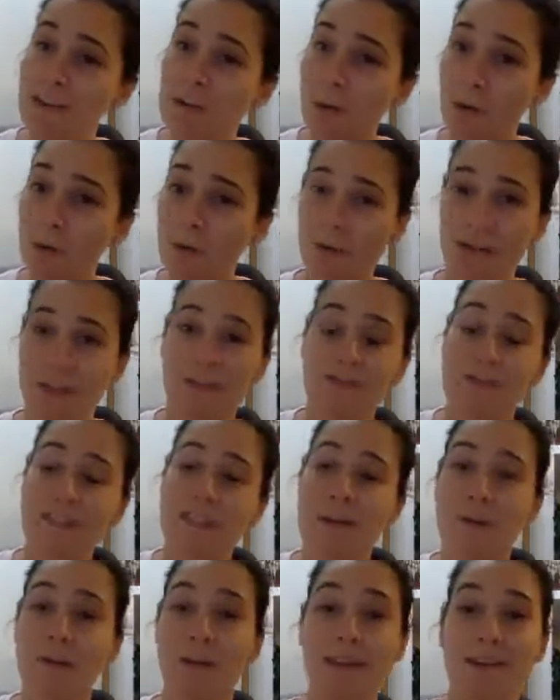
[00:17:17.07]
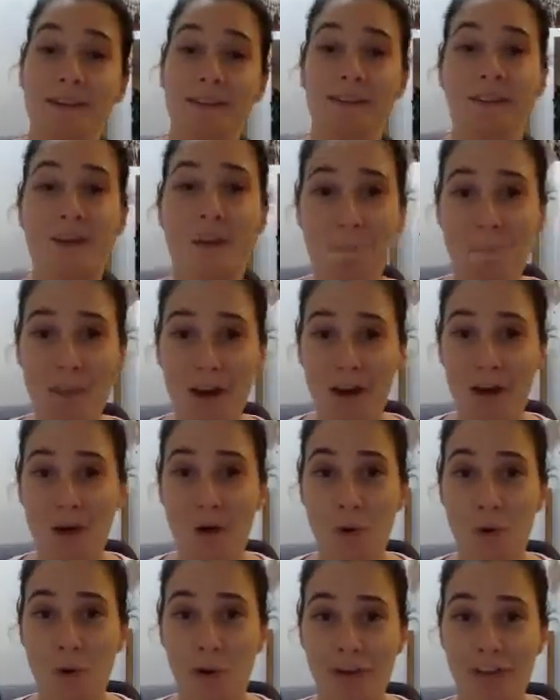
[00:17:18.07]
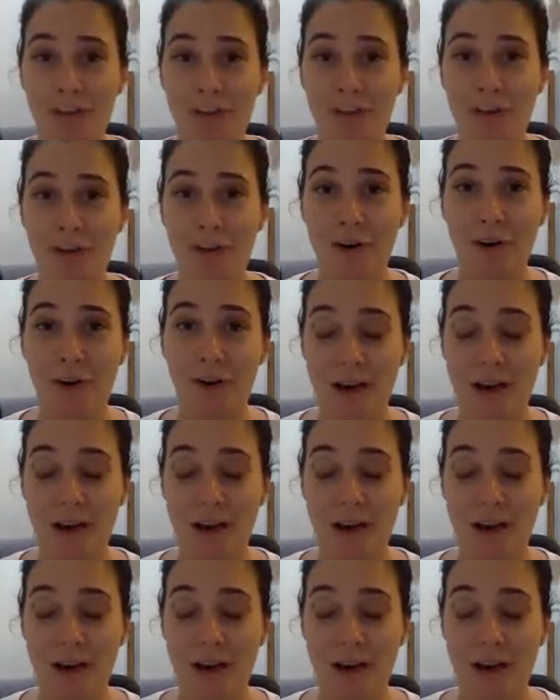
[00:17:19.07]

and what works for someone else might not work for you.